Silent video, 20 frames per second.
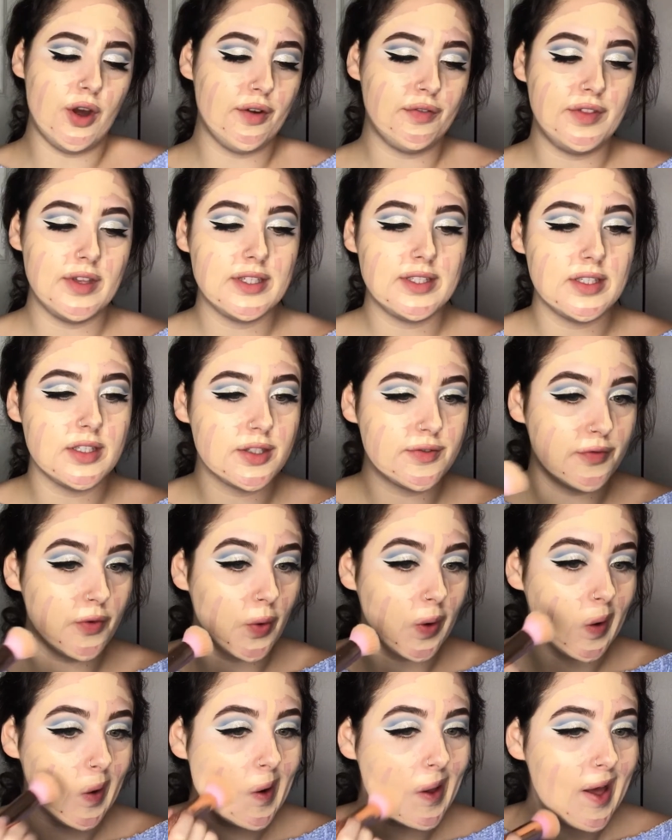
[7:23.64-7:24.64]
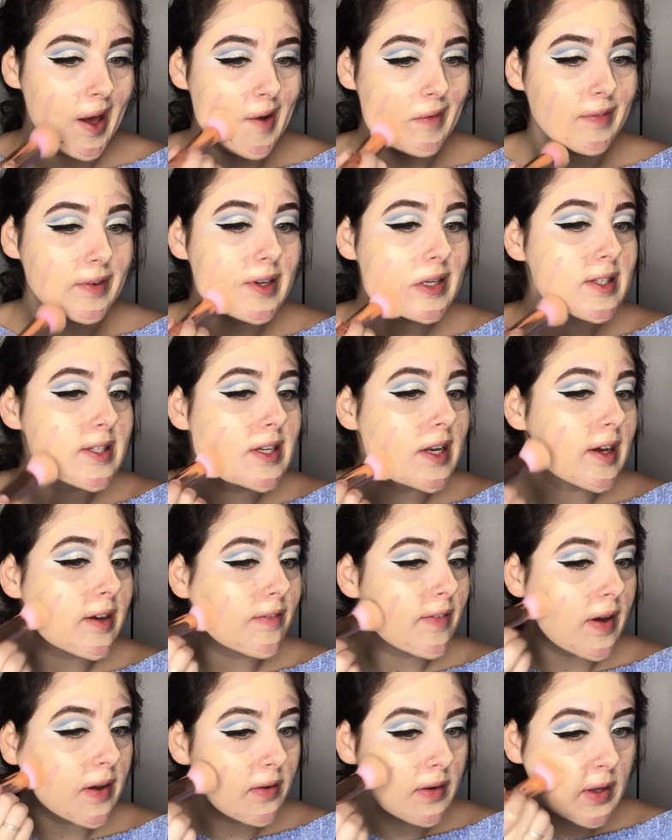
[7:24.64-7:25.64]
don't know if this is for every stick
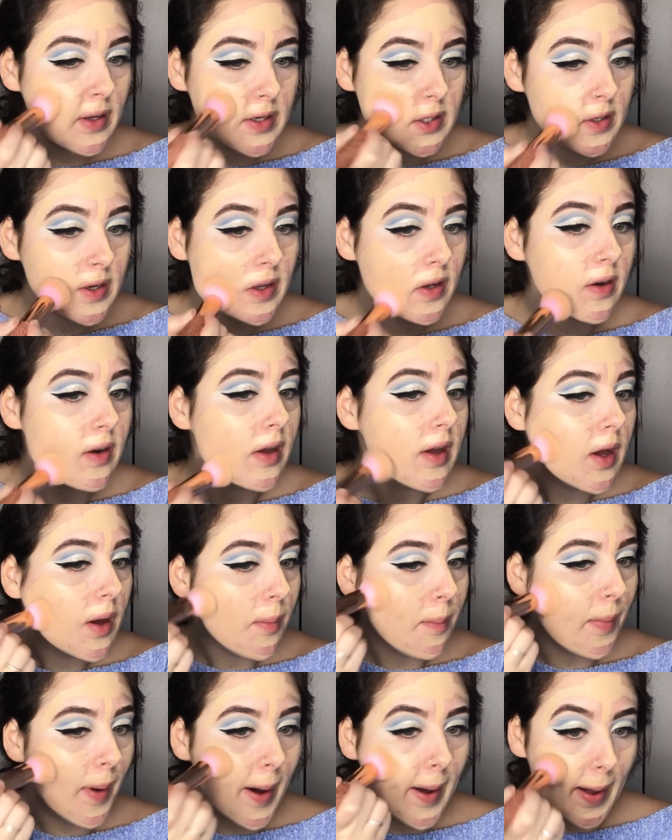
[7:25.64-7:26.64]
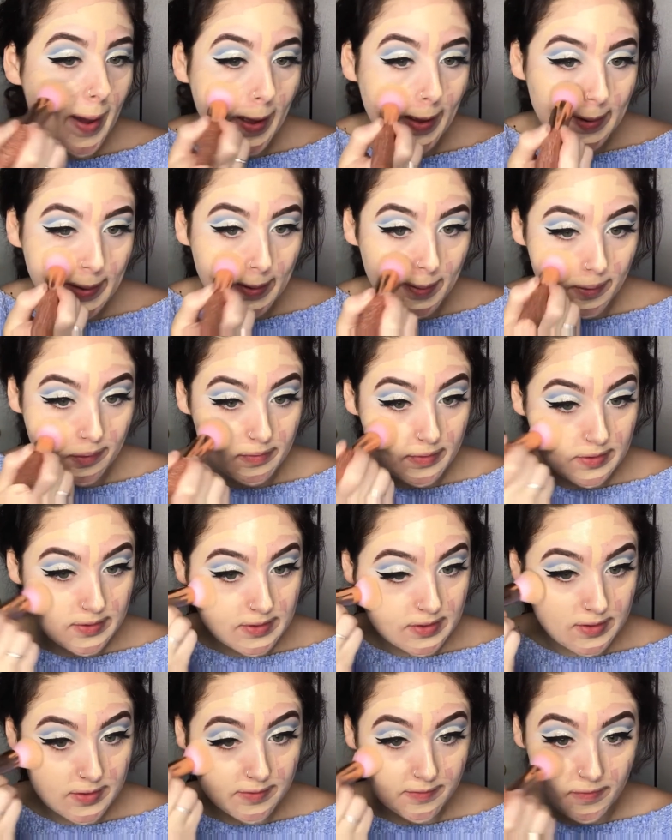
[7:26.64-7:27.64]
foundation, but I know
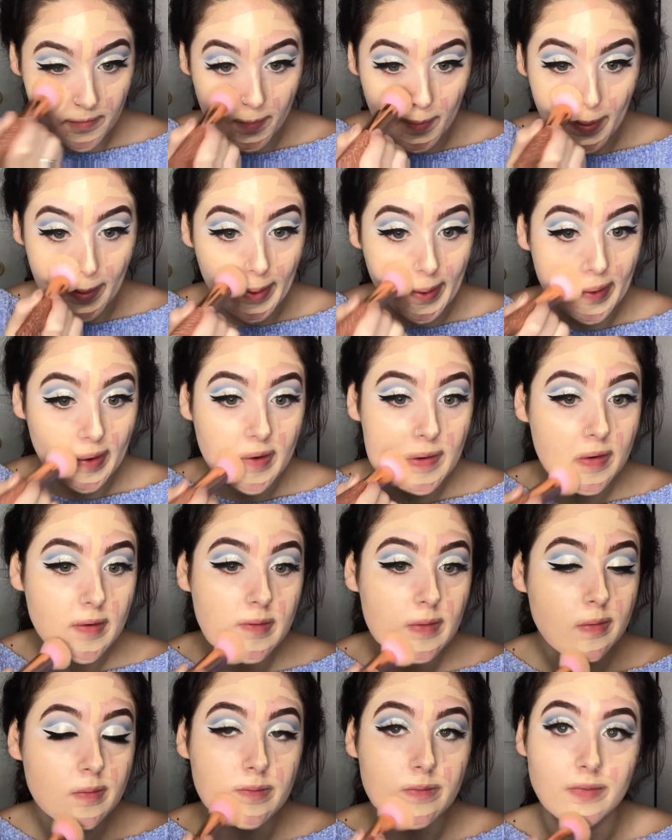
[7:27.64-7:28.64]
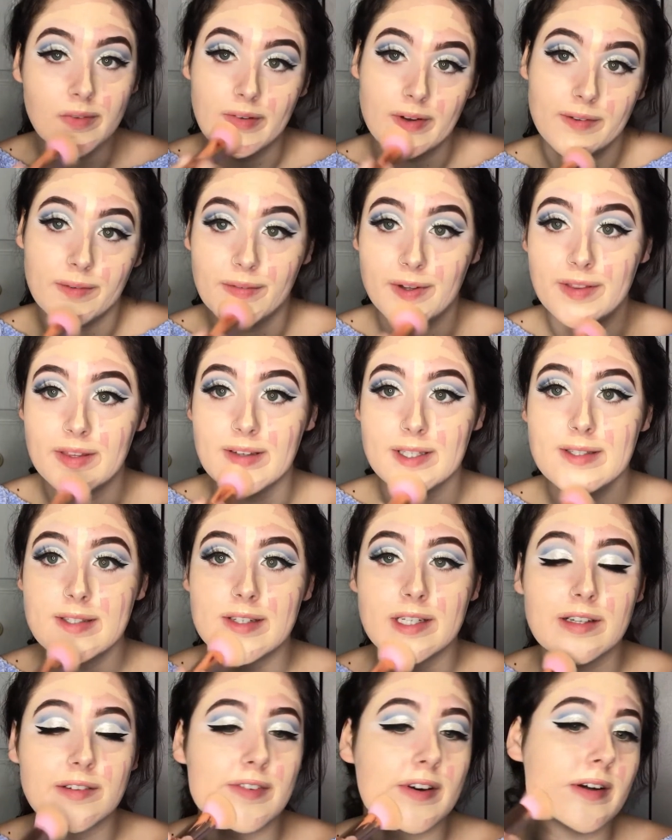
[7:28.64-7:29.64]
this is for the
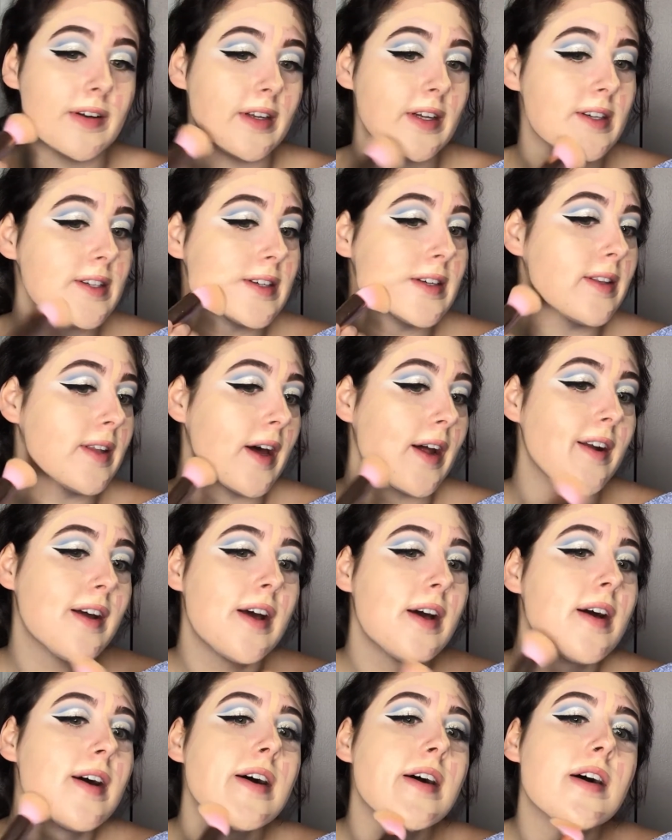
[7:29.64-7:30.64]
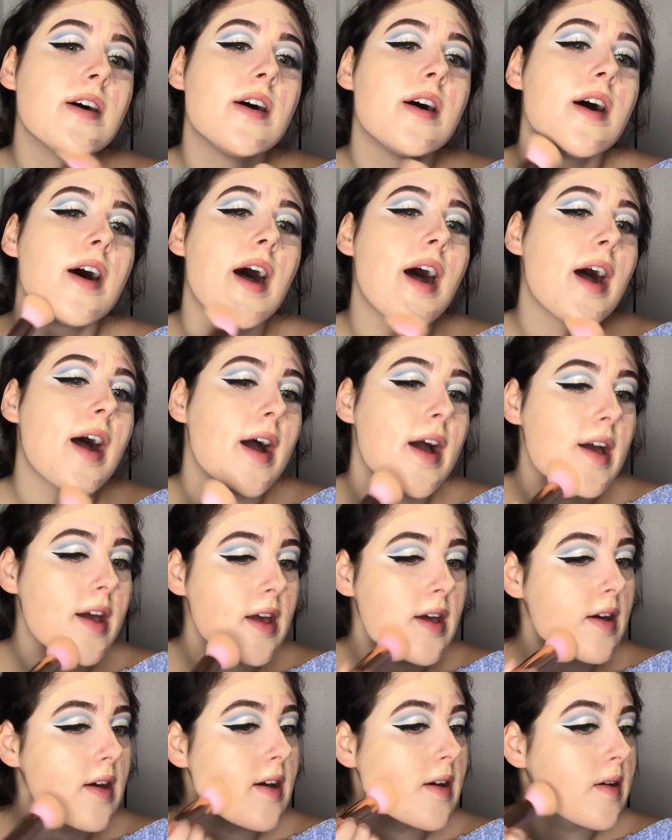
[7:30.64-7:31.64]
stick foundation that
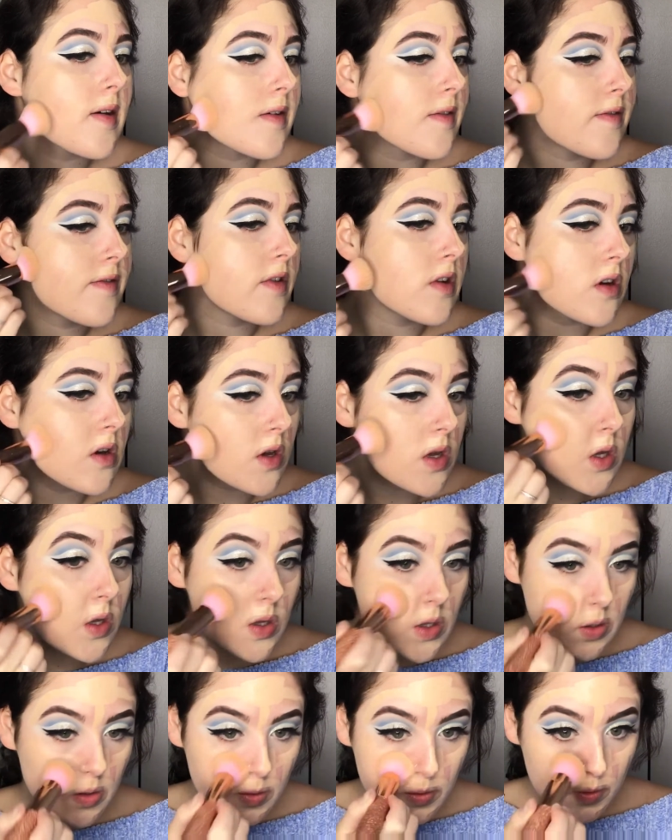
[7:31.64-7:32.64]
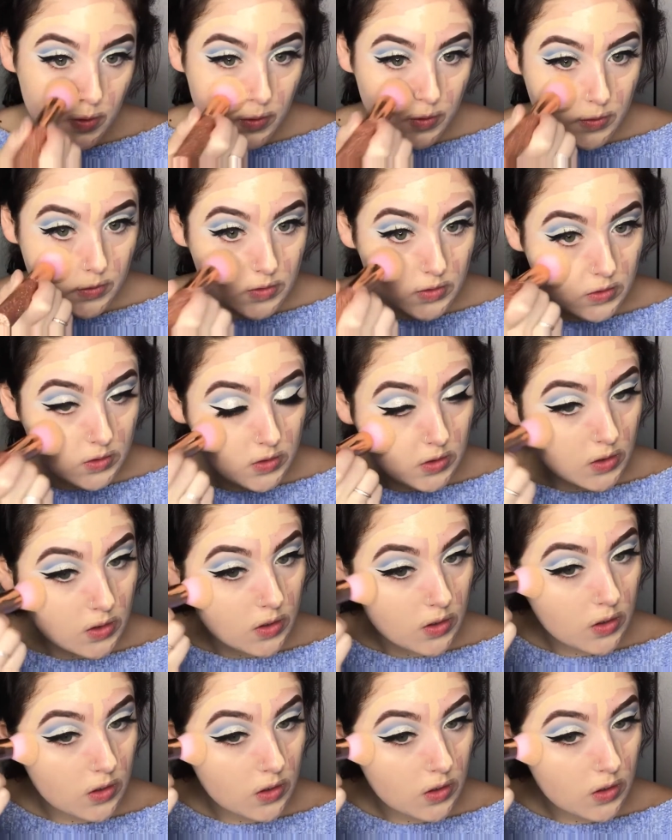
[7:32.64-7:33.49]
I have used.